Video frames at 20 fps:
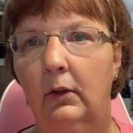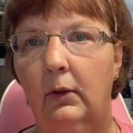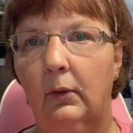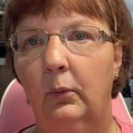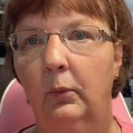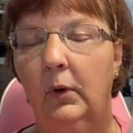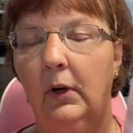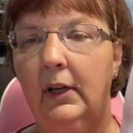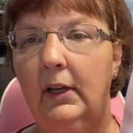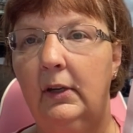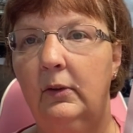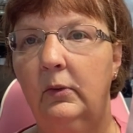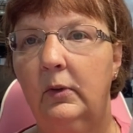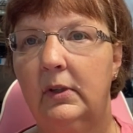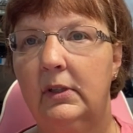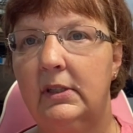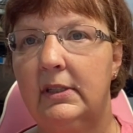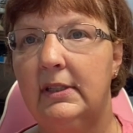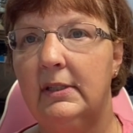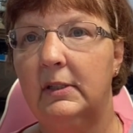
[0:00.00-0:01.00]
what
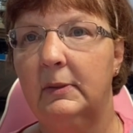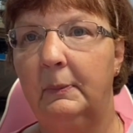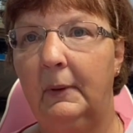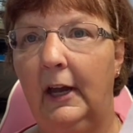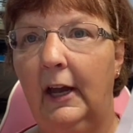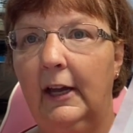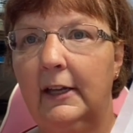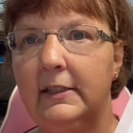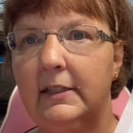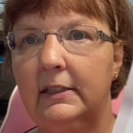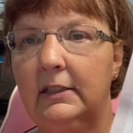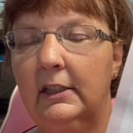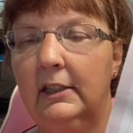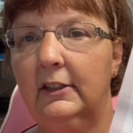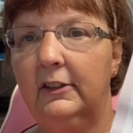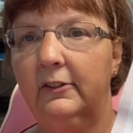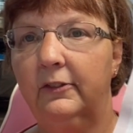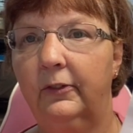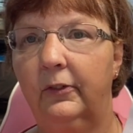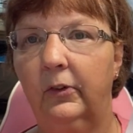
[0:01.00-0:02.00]
was
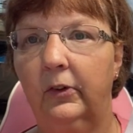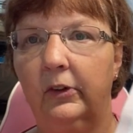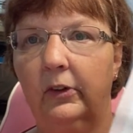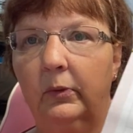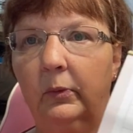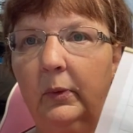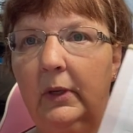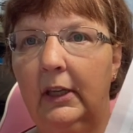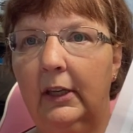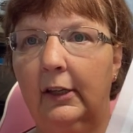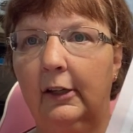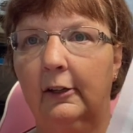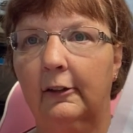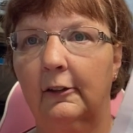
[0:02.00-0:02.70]
deposited for the week